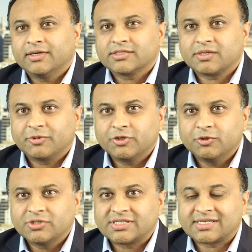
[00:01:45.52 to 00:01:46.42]
Someone
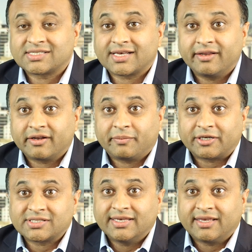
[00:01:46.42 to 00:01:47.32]
who's excited
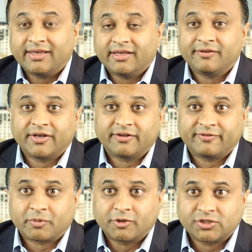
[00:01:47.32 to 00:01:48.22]
about taking innovative
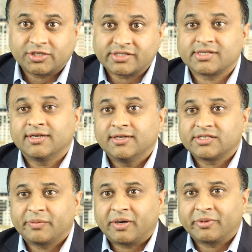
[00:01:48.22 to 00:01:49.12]
approaches
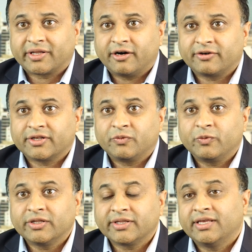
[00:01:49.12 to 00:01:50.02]
to public health and
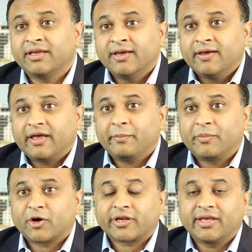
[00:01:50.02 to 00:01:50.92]
really
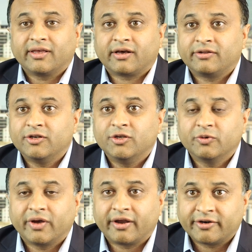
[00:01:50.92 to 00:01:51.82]
embarking on
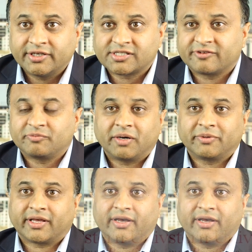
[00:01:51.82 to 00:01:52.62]
new areas of public